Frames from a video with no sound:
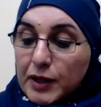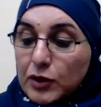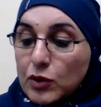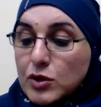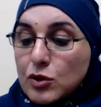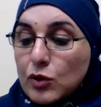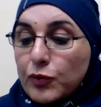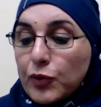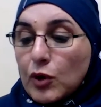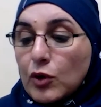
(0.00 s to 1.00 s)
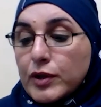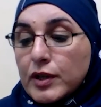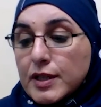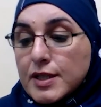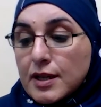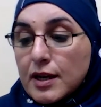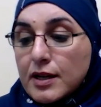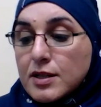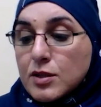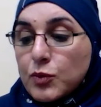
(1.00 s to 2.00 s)
but those who follow their
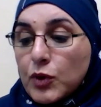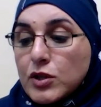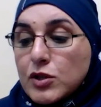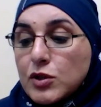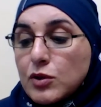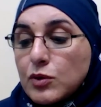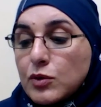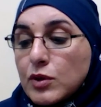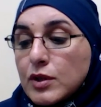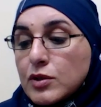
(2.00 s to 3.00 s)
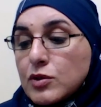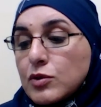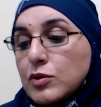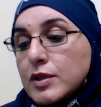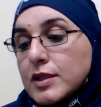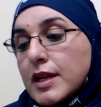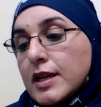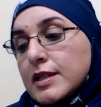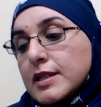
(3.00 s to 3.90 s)
desires want you to de-